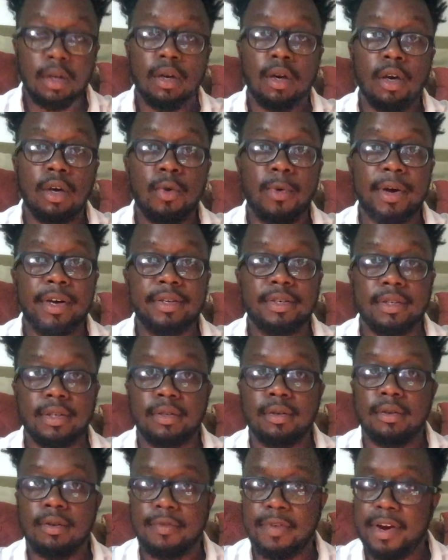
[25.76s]
Good
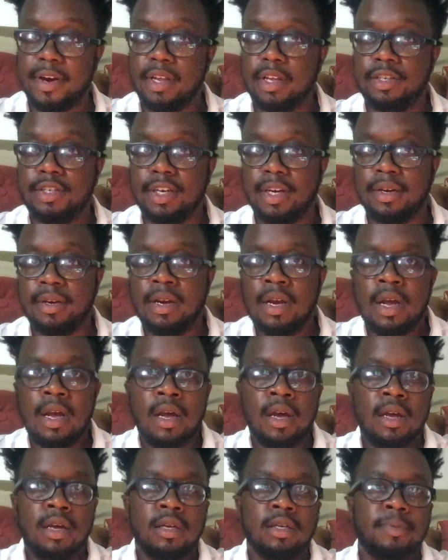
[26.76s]
question. Very legit.
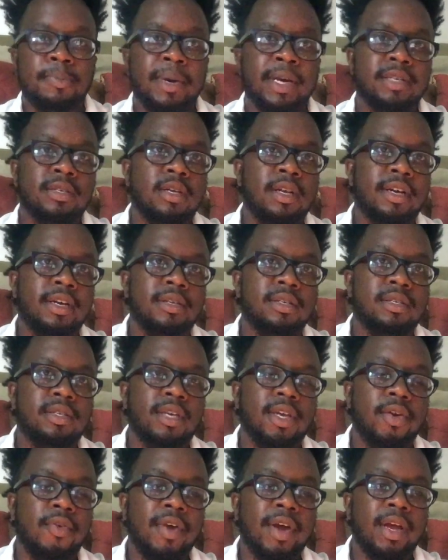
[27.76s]
Especially
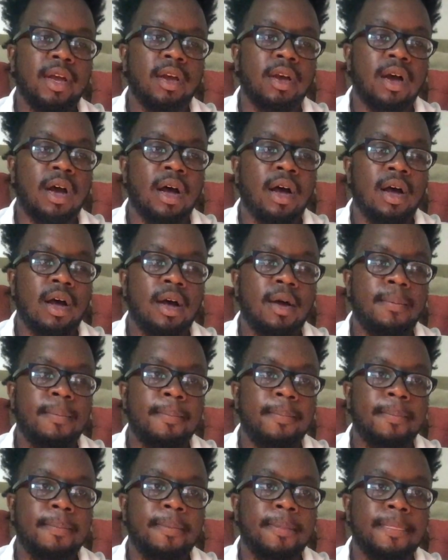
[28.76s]
considering
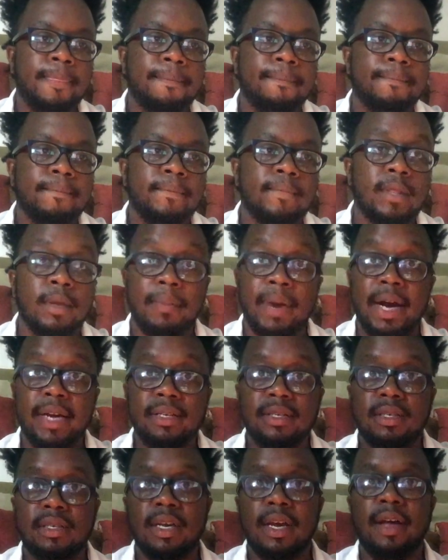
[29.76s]
the
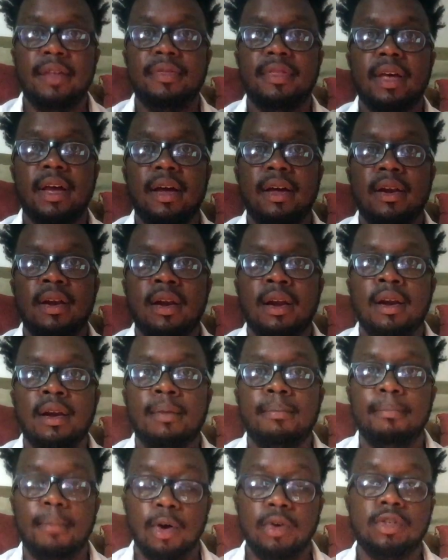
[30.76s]
mindset that
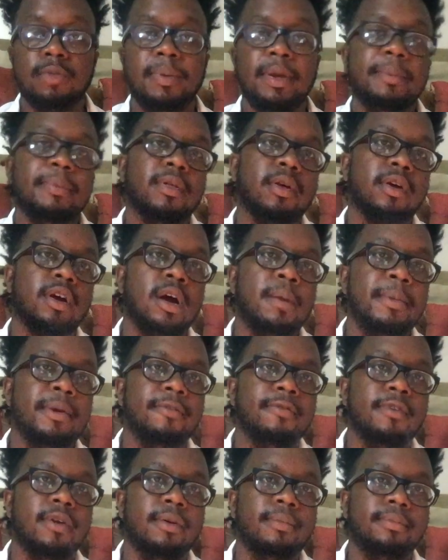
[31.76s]
most people are coming
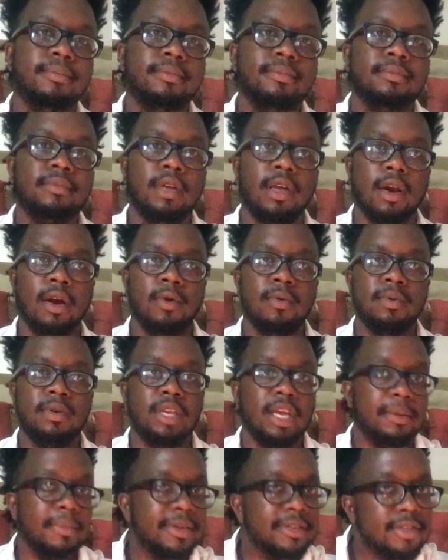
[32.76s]
from. You know,
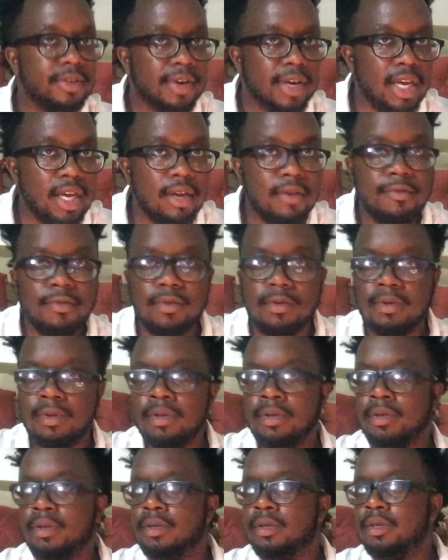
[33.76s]
demons are evil,
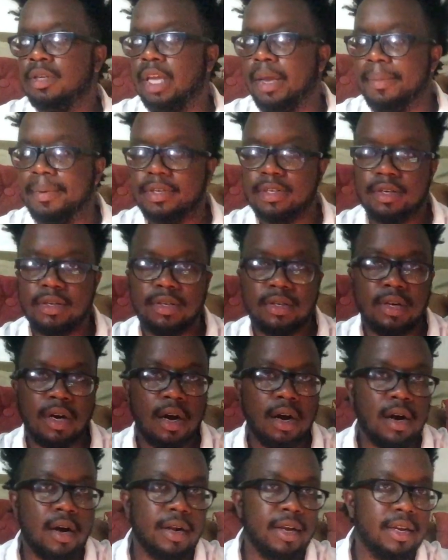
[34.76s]
demons are
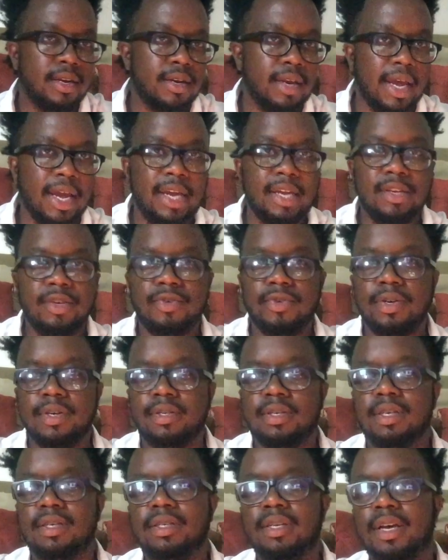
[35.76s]
dark and
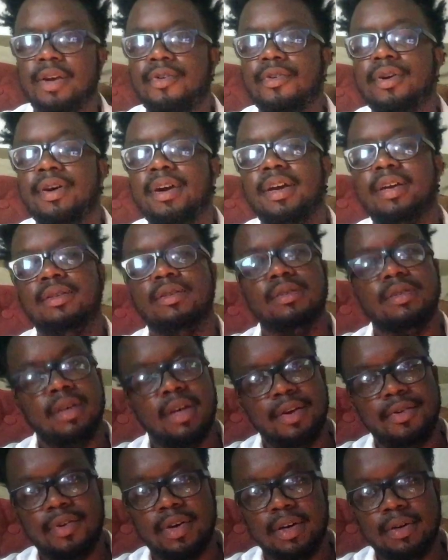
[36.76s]
dangerous, etc.,
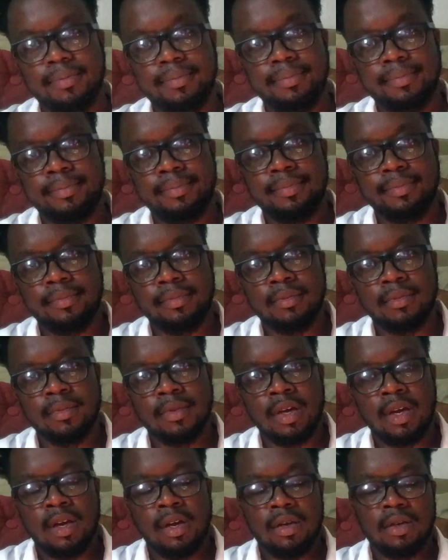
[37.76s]

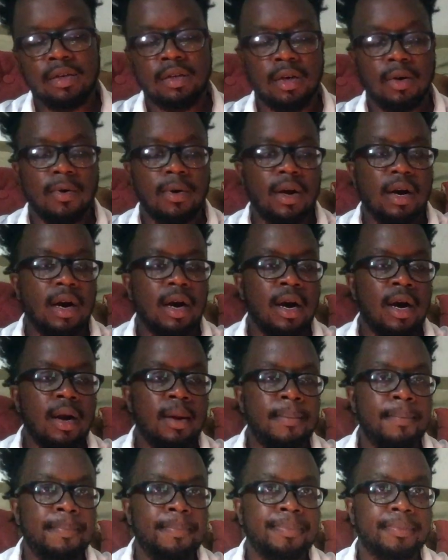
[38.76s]
etc. So,
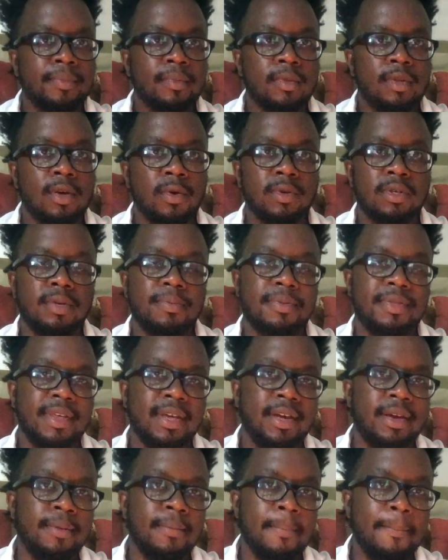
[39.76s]
doing some
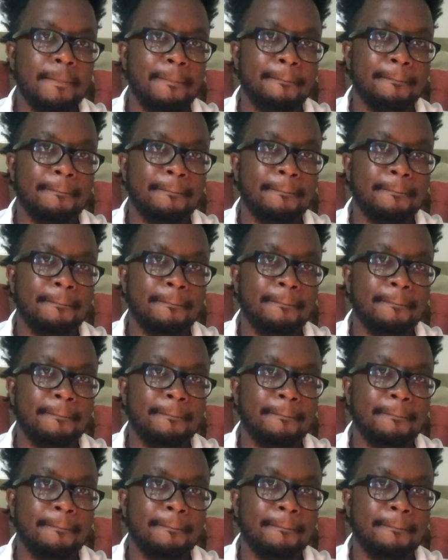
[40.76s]
thinking,